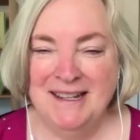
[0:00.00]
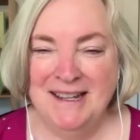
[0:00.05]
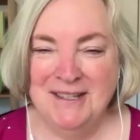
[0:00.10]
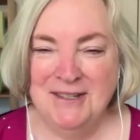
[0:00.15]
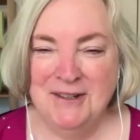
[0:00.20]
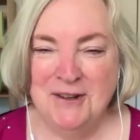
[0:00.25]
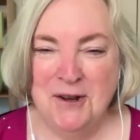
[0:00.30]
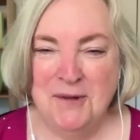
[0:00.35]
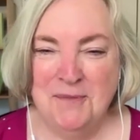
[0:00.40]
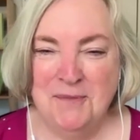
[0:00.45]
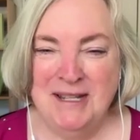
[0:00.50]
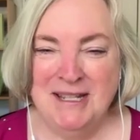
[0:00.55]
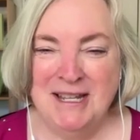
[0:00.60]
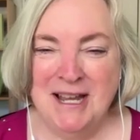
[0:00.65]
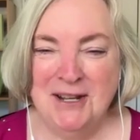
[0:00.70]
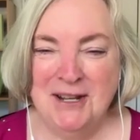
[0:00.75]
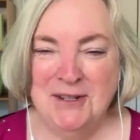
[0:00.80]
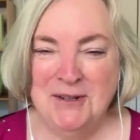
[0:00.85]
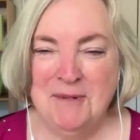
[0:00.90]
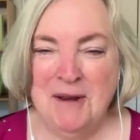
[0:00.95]
is going to be
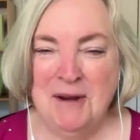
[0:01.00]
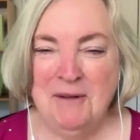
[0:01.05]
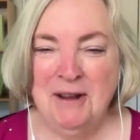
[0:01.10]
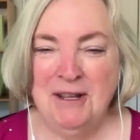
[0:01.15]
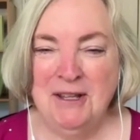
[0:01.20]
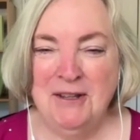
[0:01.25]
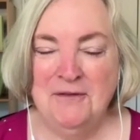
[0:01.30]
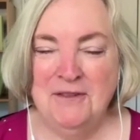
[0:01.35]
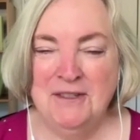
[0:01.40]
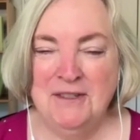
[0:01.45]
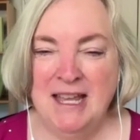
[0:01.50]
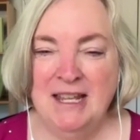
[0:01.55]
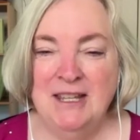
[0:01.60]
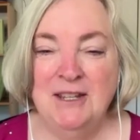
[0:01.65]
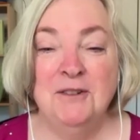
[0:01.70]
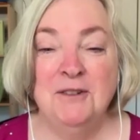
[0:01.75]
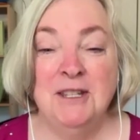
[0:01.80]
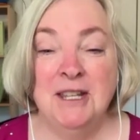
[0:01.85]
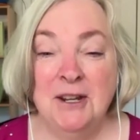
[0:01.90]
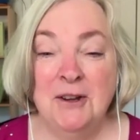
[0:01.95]
touched by what you've said.
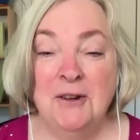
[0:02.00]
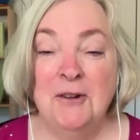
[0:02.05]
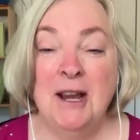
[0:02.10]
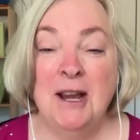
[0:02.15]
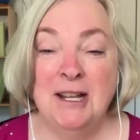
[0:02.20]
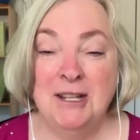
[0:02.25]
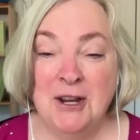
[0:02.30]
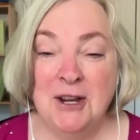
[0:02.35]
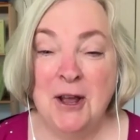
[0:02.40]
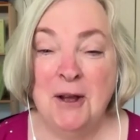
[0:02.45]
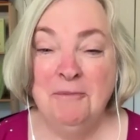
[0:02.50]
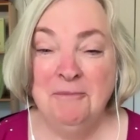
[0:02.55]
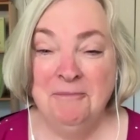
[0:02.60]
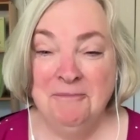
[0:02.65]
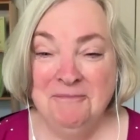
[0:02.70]
You did a great job.